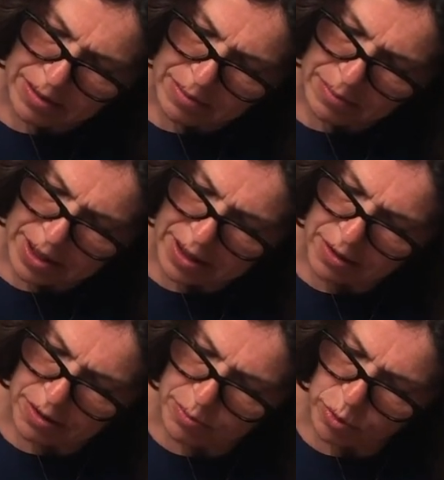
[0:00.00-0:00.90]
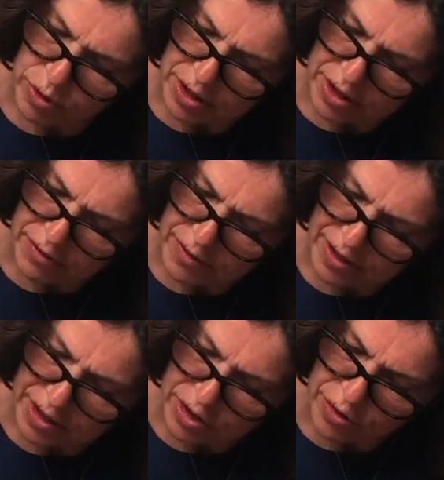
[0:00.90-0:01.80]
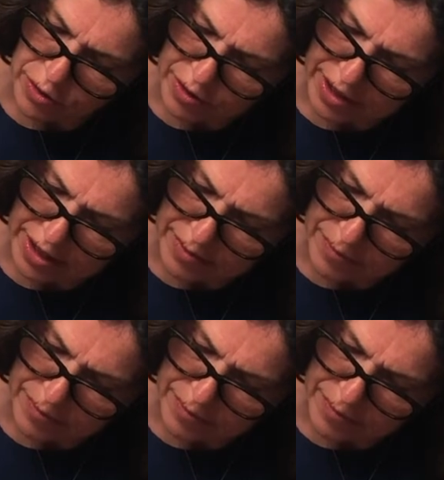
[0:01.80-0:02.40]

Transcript: my cardboard is very sturdy,